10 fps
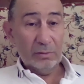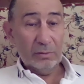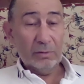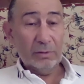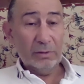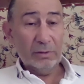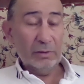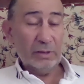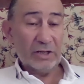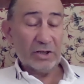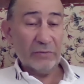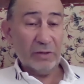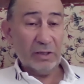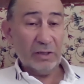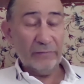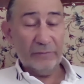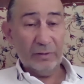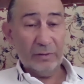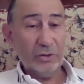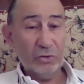In Russia, we have
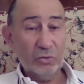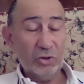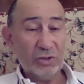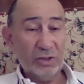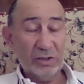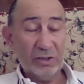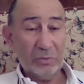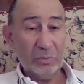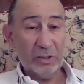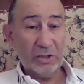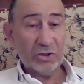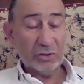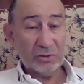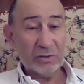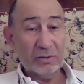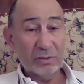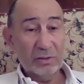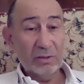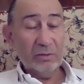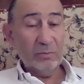huge state corporations,
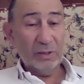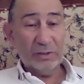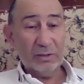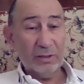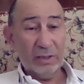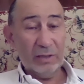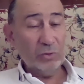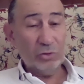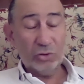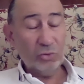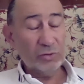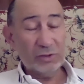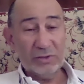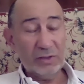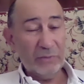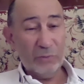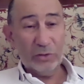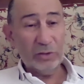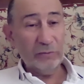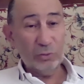but I'm not sure that they are
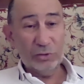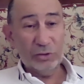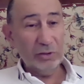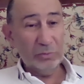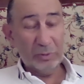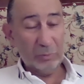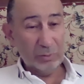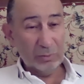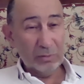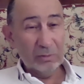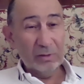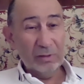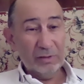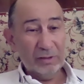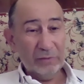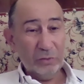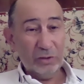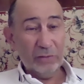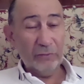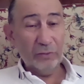working for ordinary people. They're
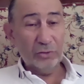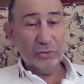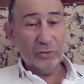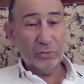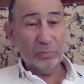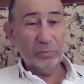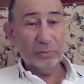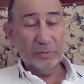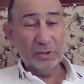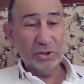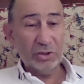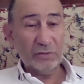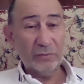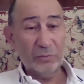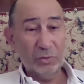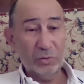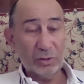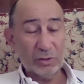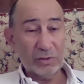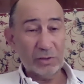working for top managers, for
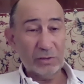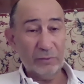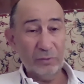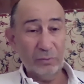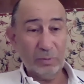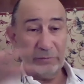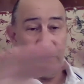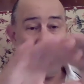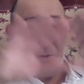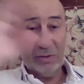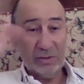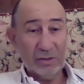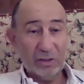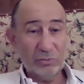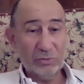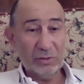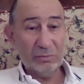bureaucracy, and for private business around them.